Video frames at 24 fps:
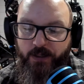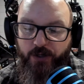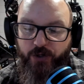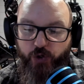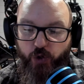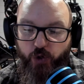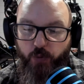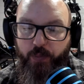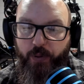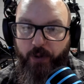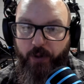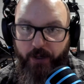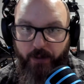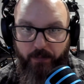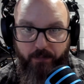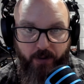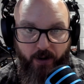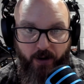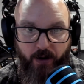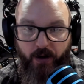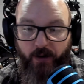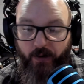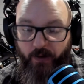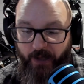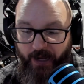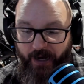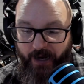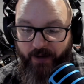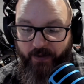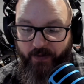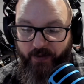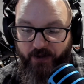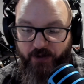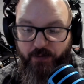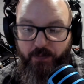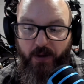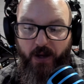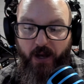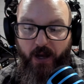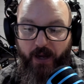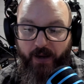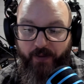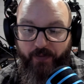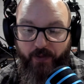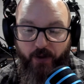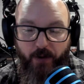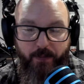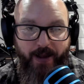to put a bar like this
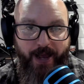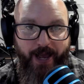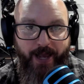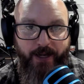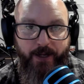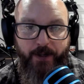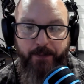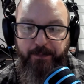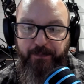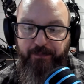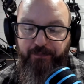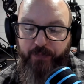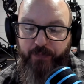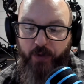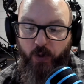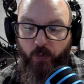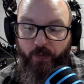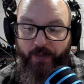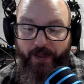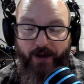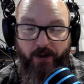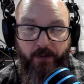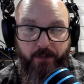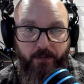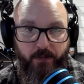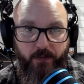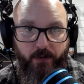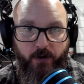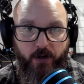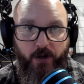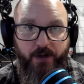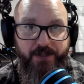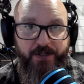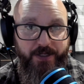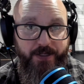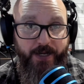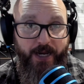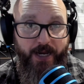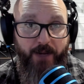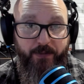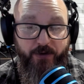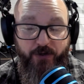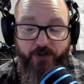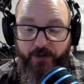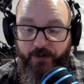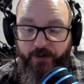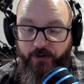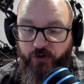behind their back without causing
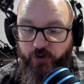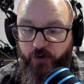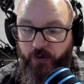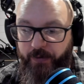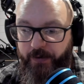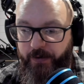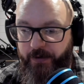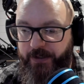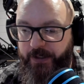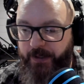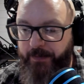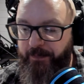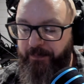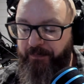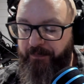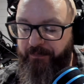damage to their shoulders.